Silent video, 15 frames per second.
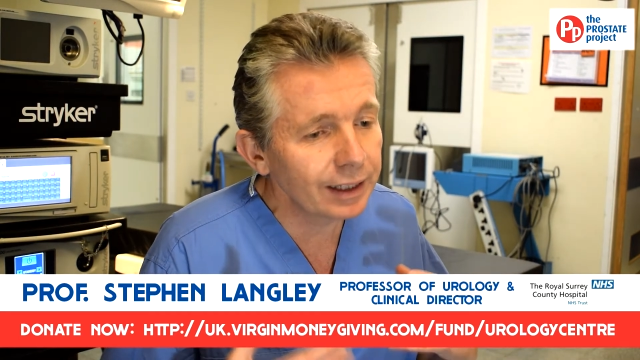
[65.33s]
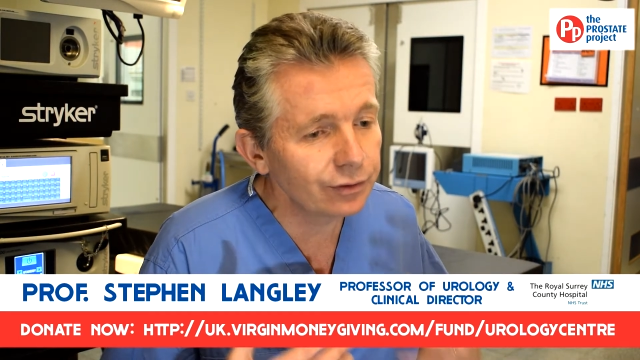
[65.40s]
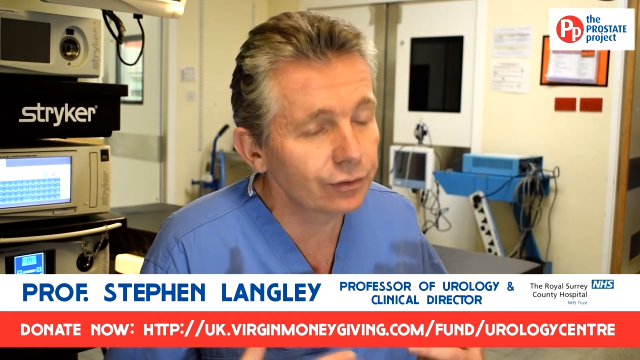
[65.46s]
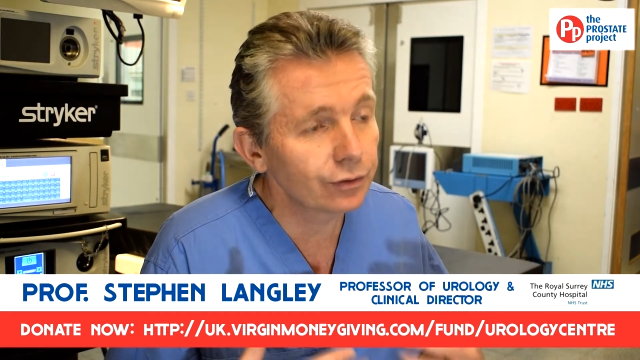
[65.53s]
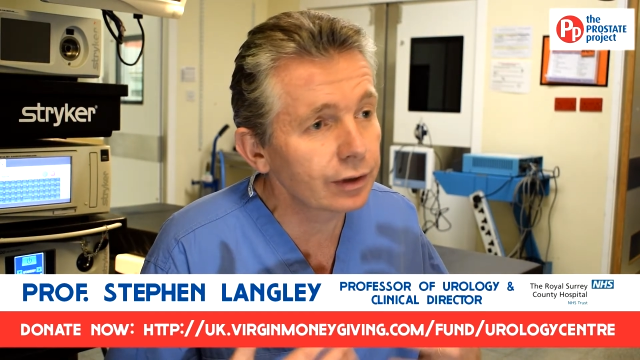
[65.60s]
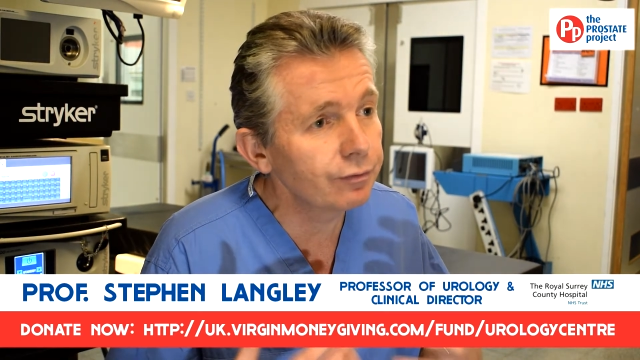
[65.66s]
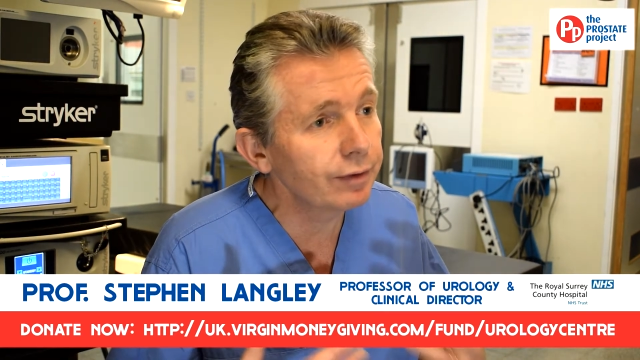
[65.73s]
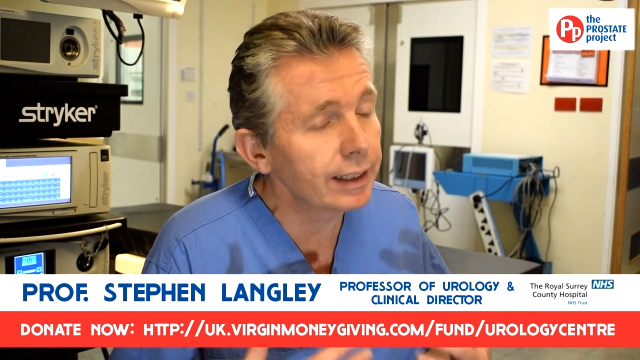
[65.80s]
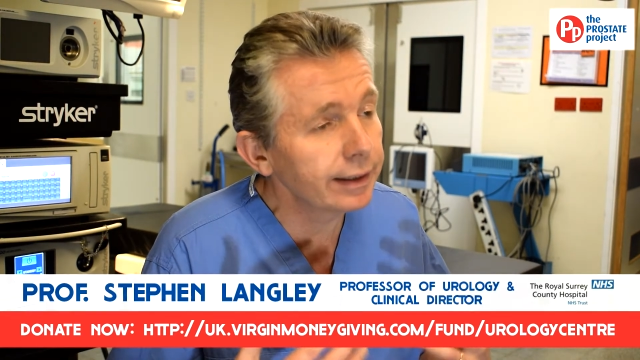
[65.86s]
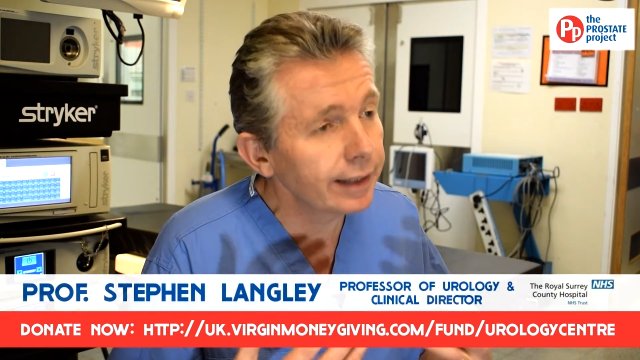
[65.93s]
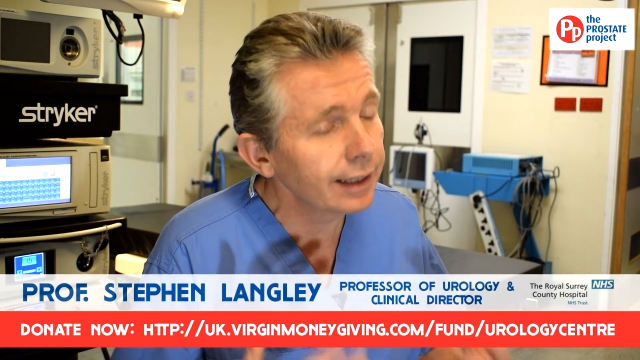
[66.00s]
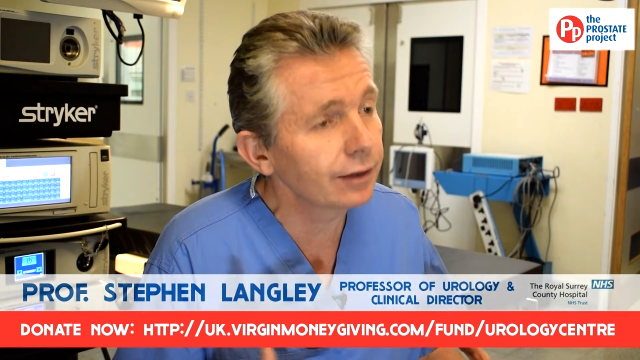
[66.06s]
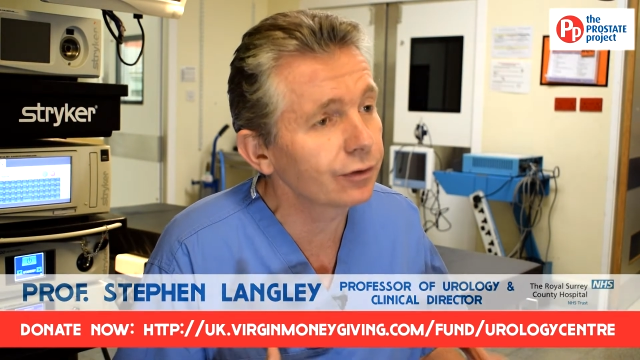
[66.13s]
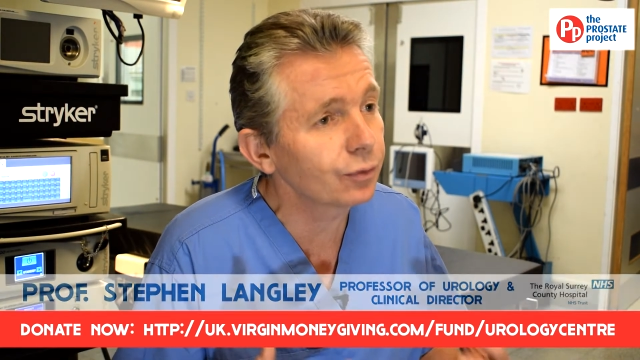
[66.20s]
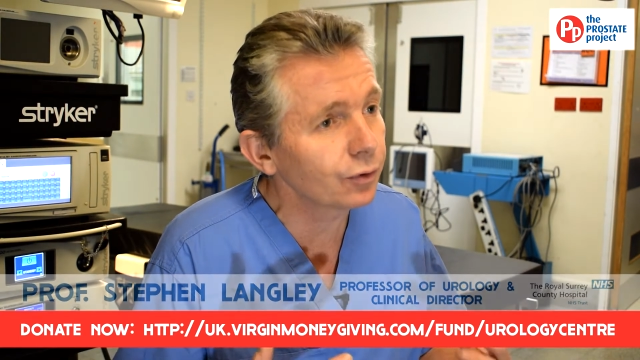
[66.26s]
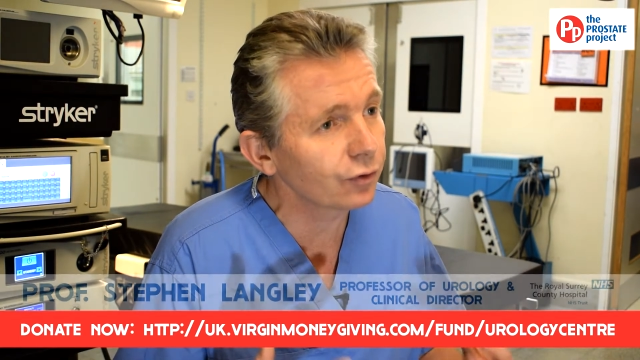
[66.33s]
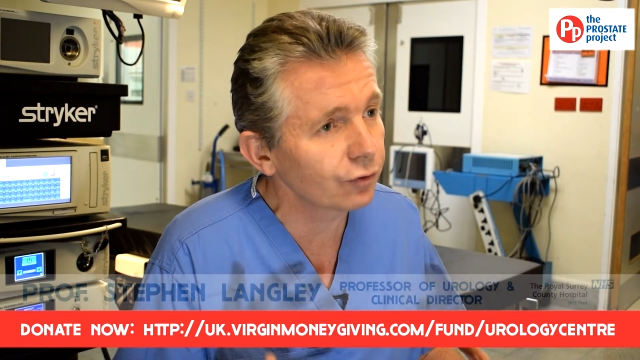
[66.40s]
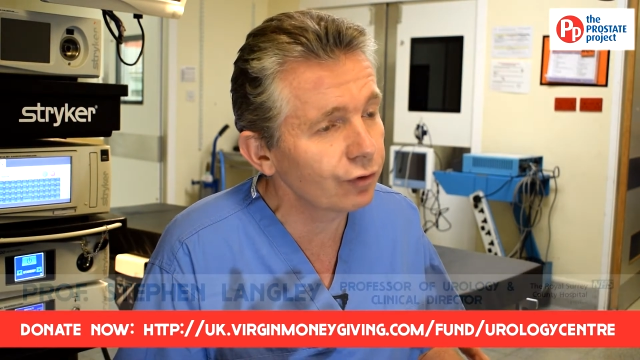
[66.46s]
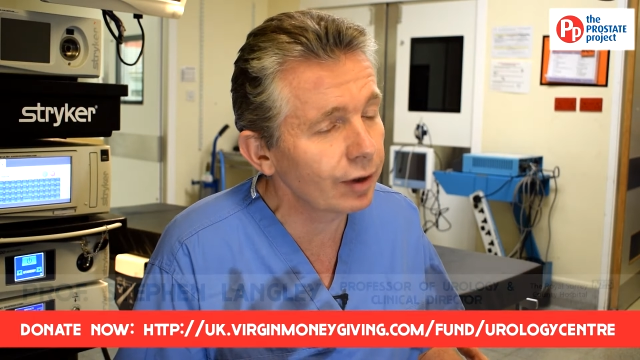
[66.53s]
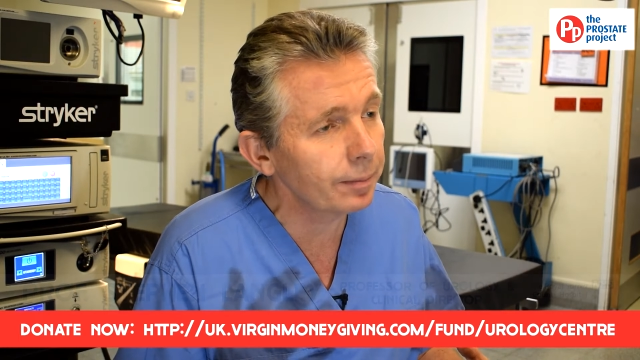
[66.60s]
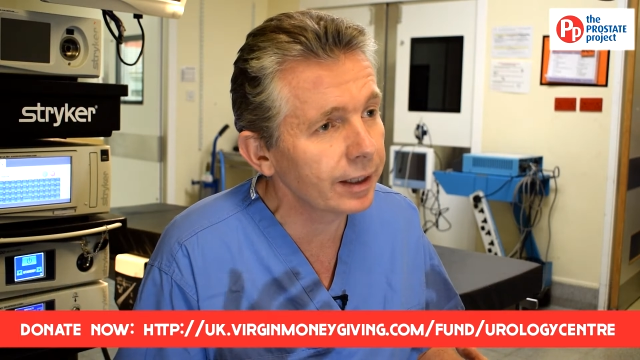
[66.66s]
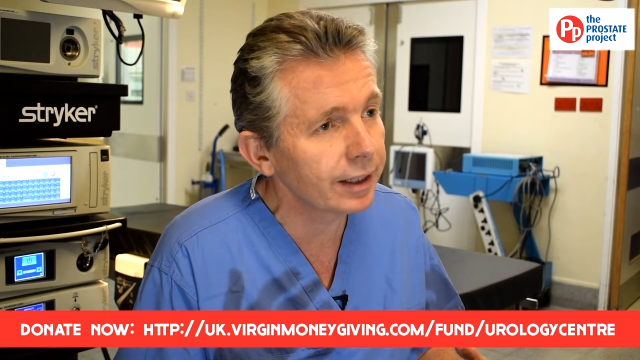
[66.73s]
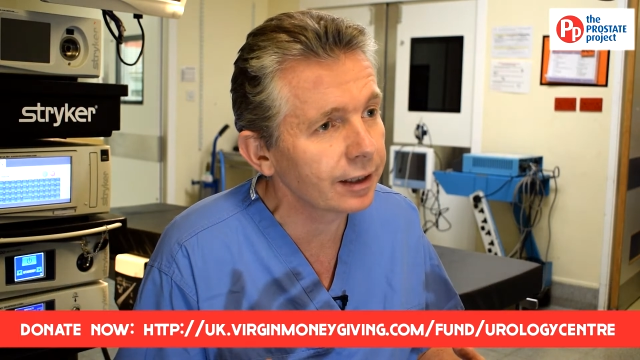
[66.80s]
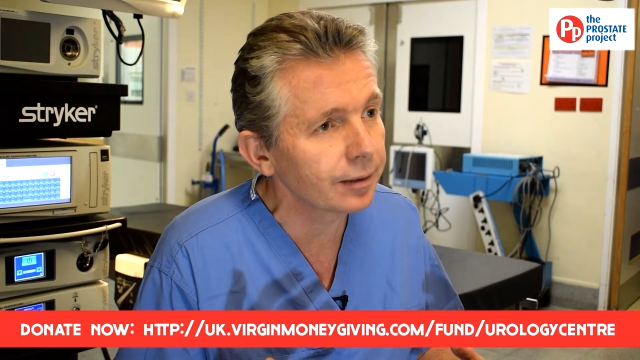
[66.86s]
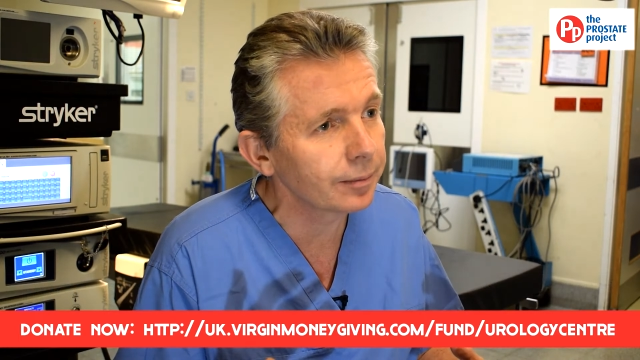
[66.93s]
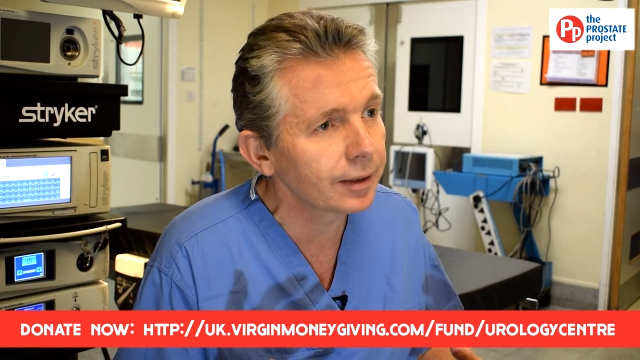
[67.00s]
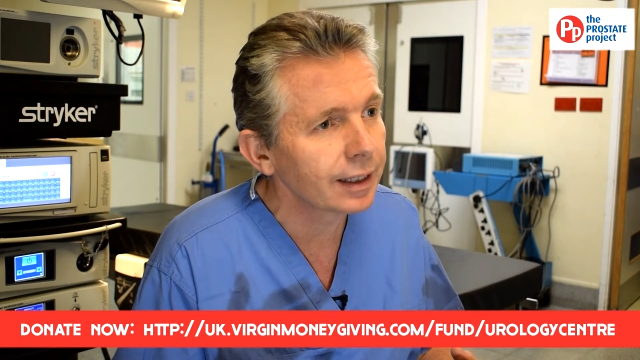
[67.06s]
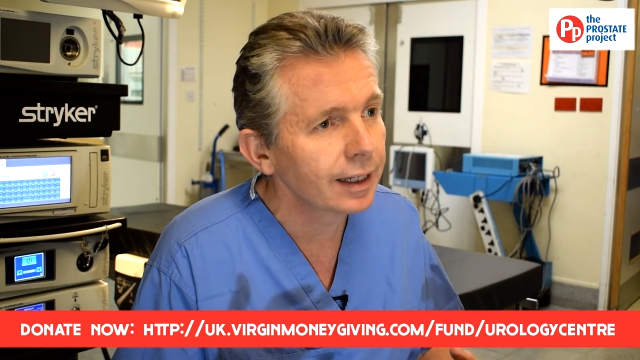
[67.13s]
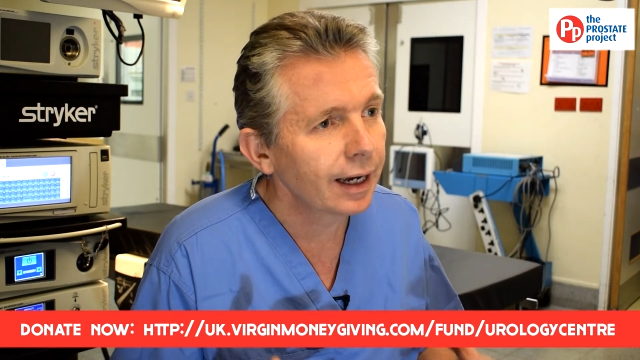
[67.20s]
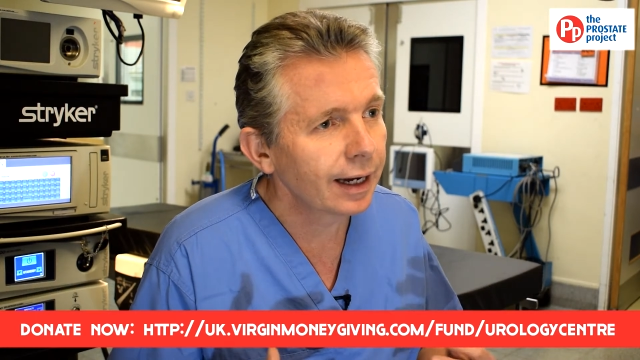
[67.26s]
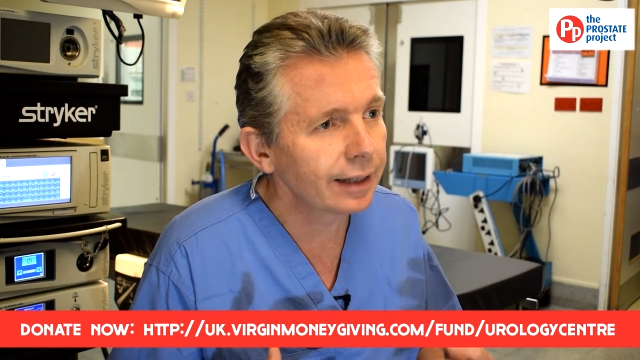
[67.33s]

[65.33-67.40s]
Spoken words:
patients can really tell us what's troubling them